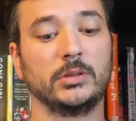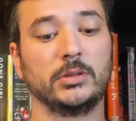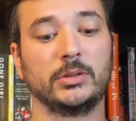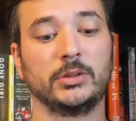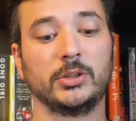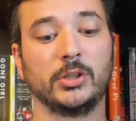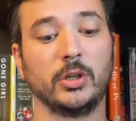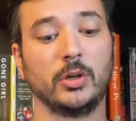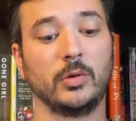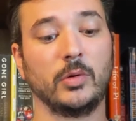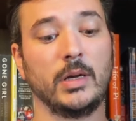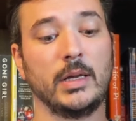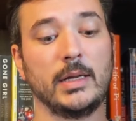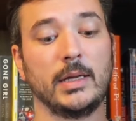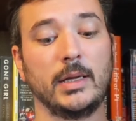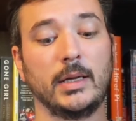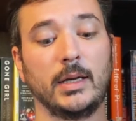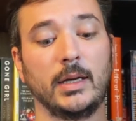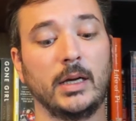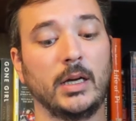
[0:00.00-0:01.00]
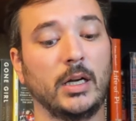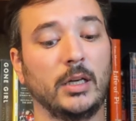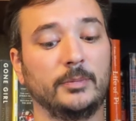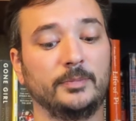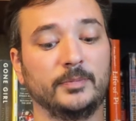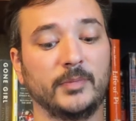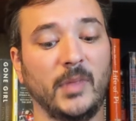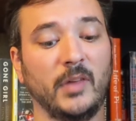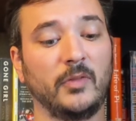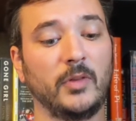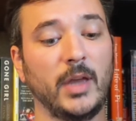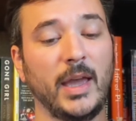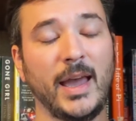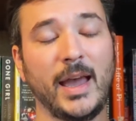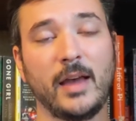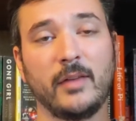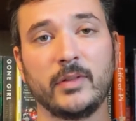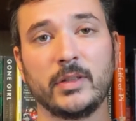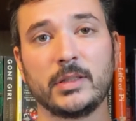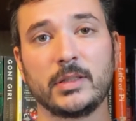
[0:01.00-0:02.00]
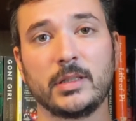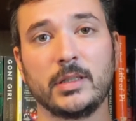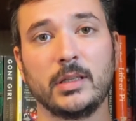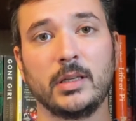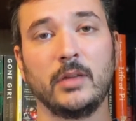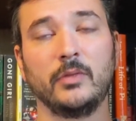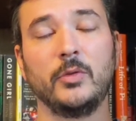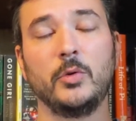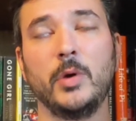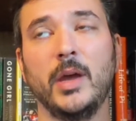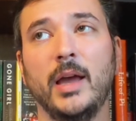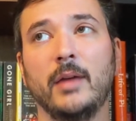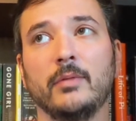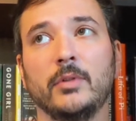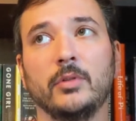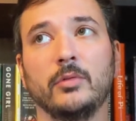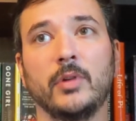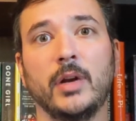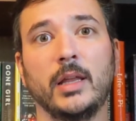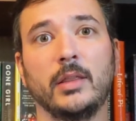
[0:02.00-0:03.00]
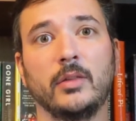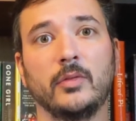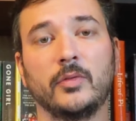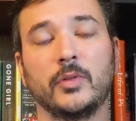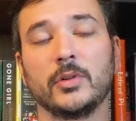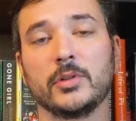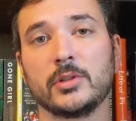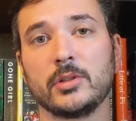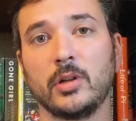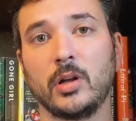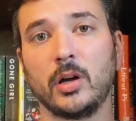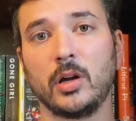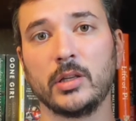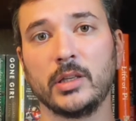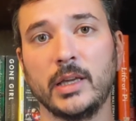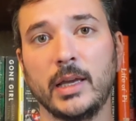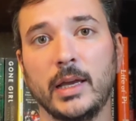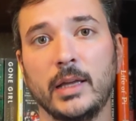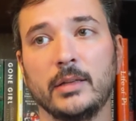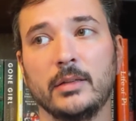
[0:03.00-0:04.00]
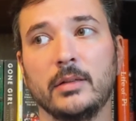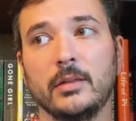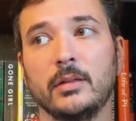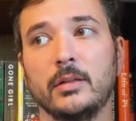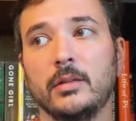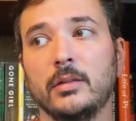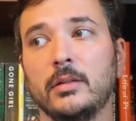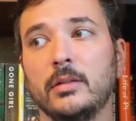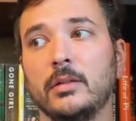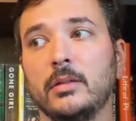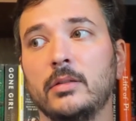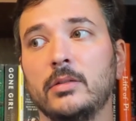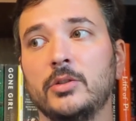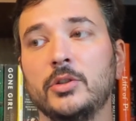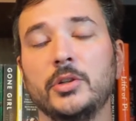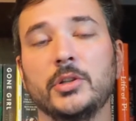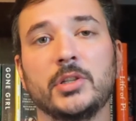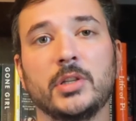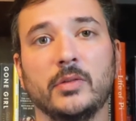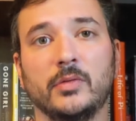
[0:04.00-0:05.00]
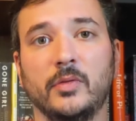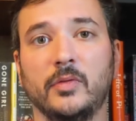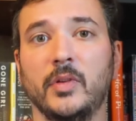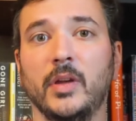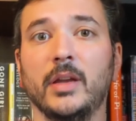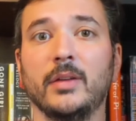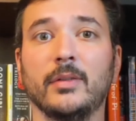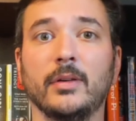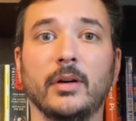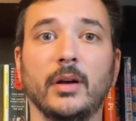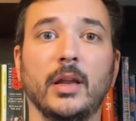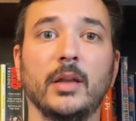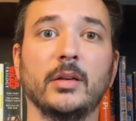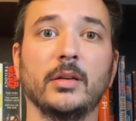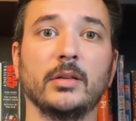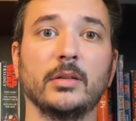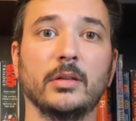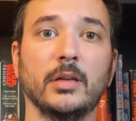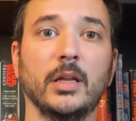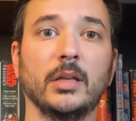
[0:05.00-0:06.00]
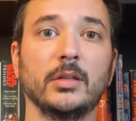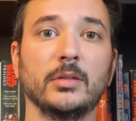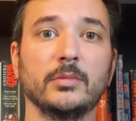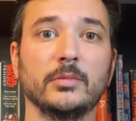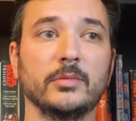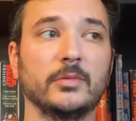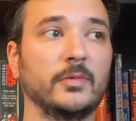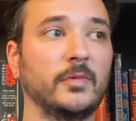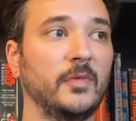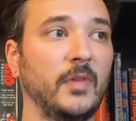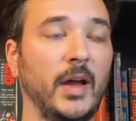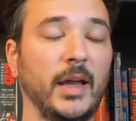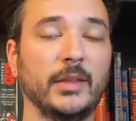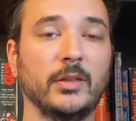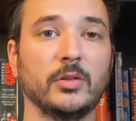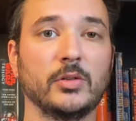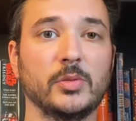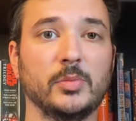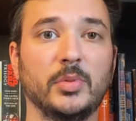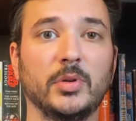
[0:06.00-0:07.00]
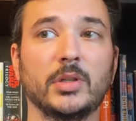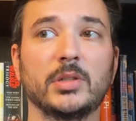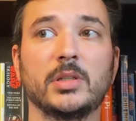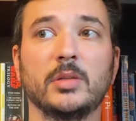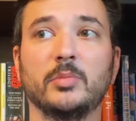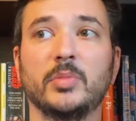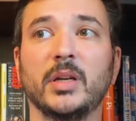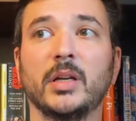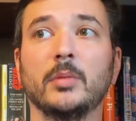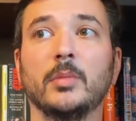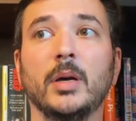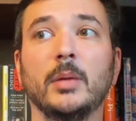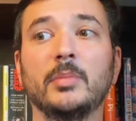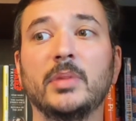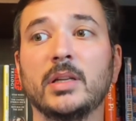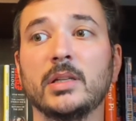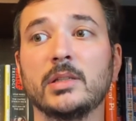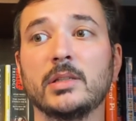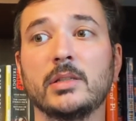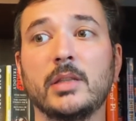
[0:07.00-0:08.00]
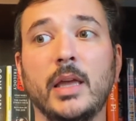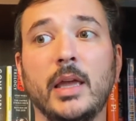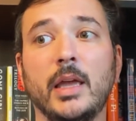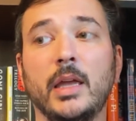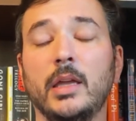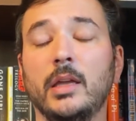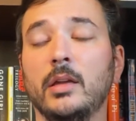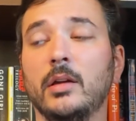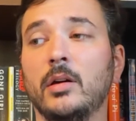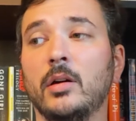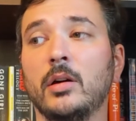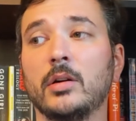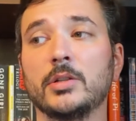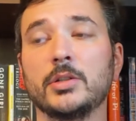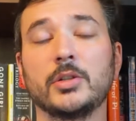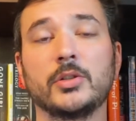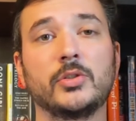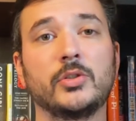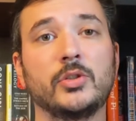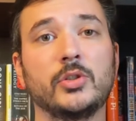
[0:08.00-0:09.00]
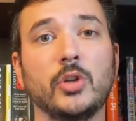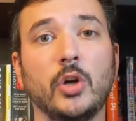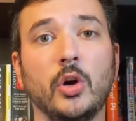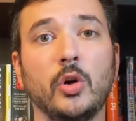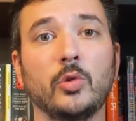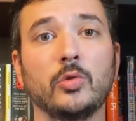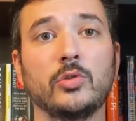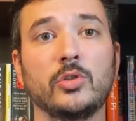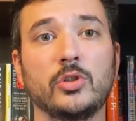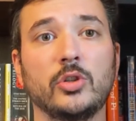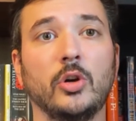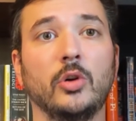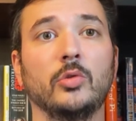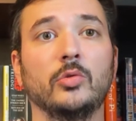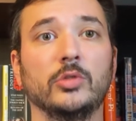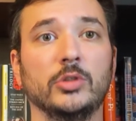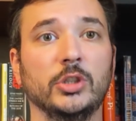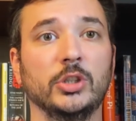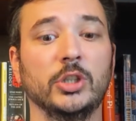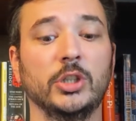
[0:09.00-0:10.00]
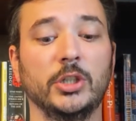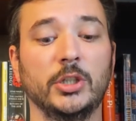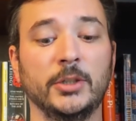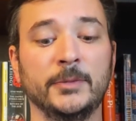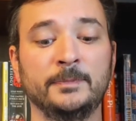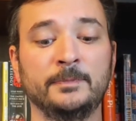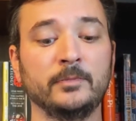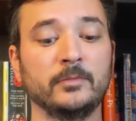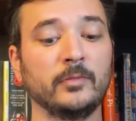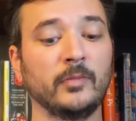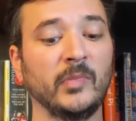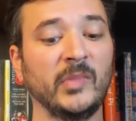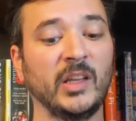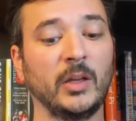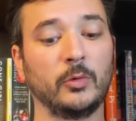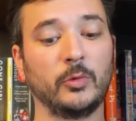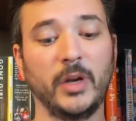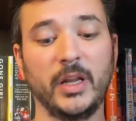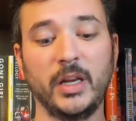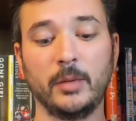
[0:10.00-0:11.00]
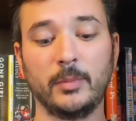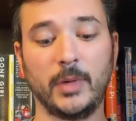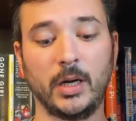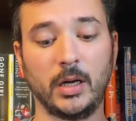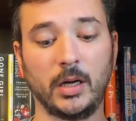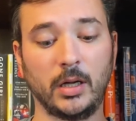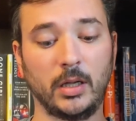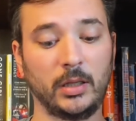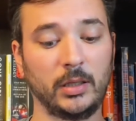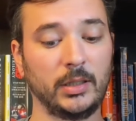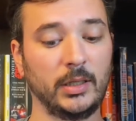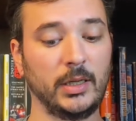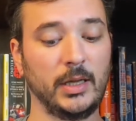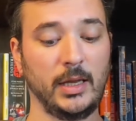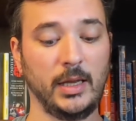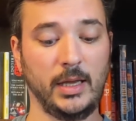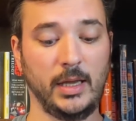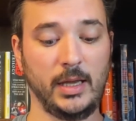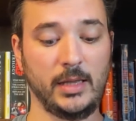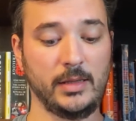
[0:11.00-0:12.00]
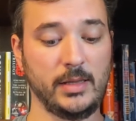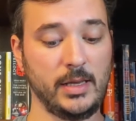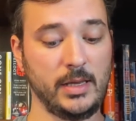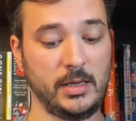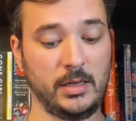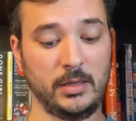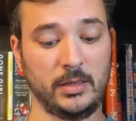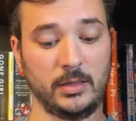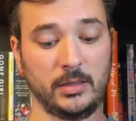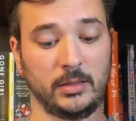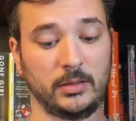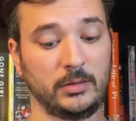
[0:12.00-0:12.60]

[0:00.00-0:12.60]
So, um, if you haven't if you haven't read the first law yet, do yourself a favor and and find those books and pick them up because they are just so so good read them all, and then,